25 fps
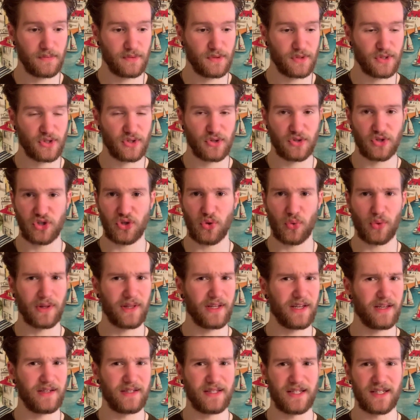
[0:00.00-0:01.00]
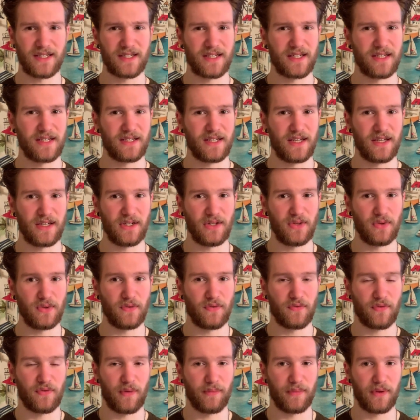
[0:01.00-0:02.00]
shortly
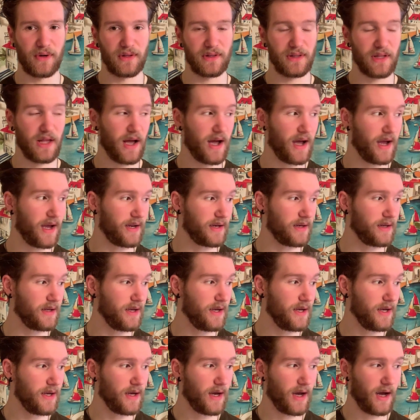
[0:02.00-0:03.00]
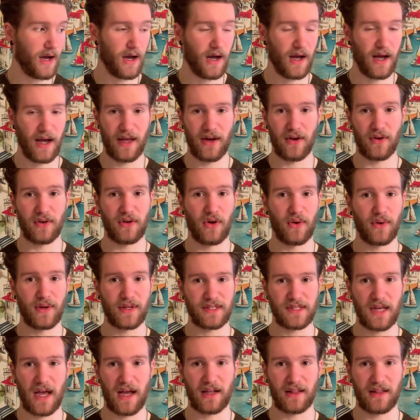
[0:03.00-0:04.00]
discontinued from their line. I don't know
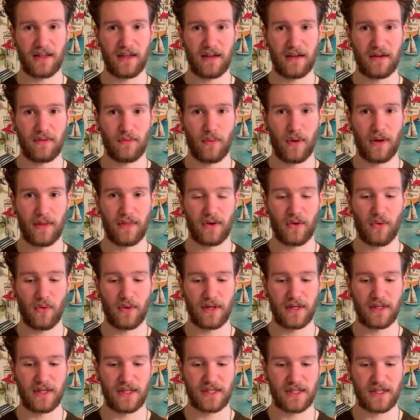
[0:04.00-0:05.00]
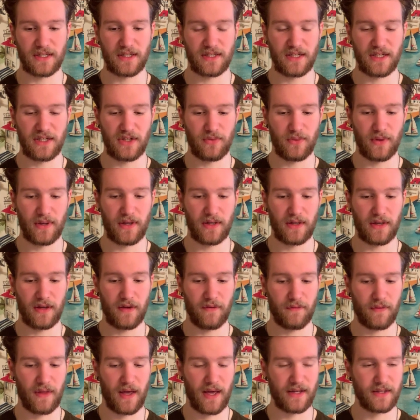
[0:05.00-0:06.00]
exactly when they're going to discontinue it,
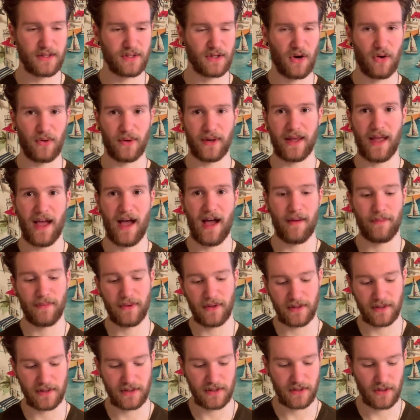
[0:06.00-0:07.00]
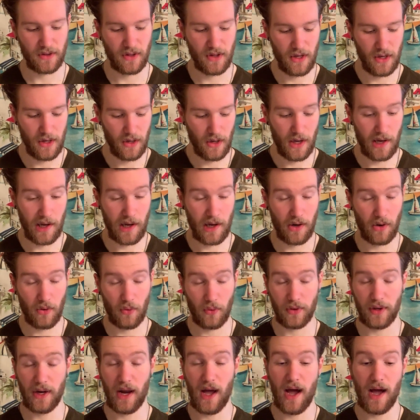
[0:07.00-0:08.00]
if that's already happened
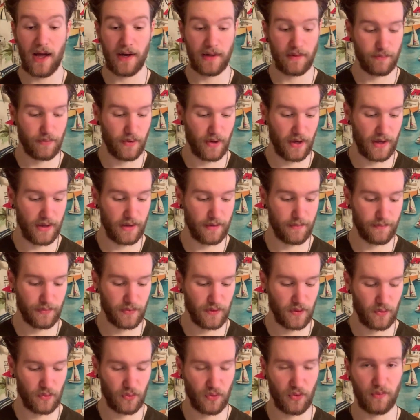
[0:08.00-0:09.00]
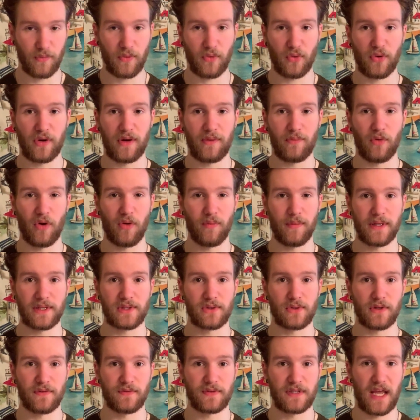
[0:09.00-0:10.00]
or not, but Groom Cream will be
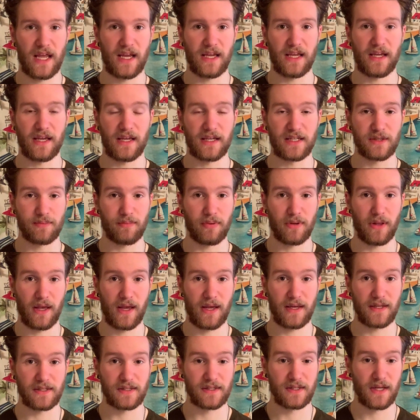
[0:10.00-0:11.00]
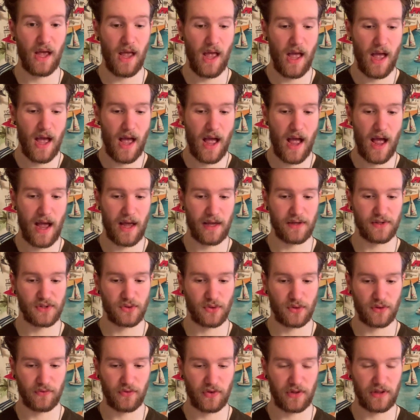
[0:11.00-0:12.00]
sort of taking its place as
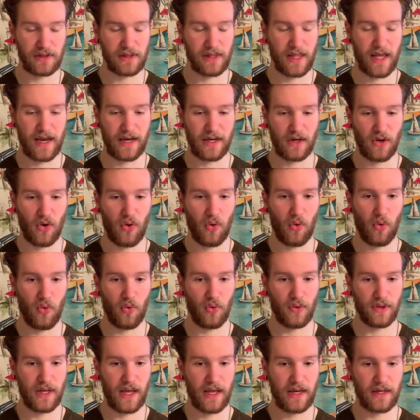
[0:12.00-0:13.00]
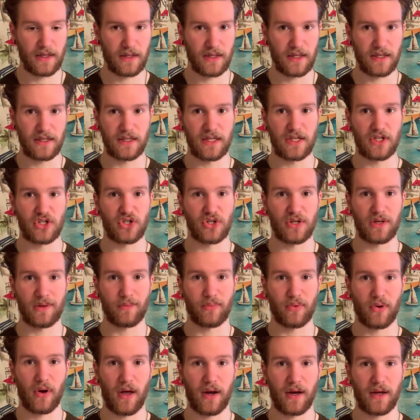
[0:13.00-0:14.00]
sort of a light hold and conditioning
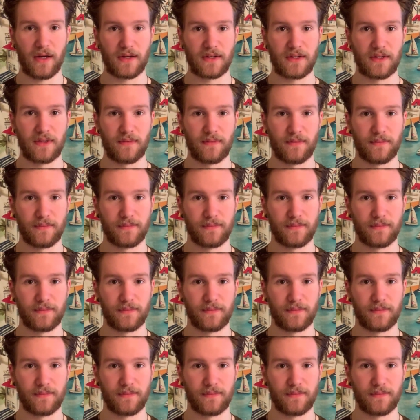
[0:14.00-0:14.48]
product.